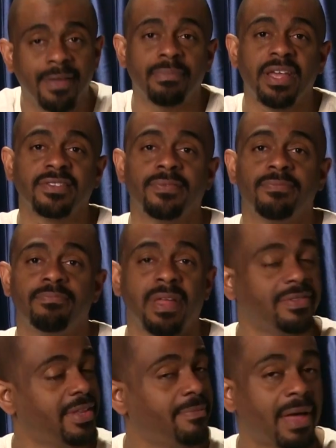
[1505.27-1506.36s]
not basing
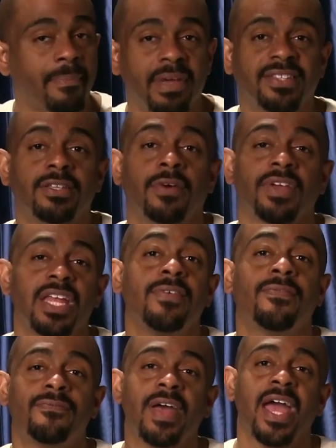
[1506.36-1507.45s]
off any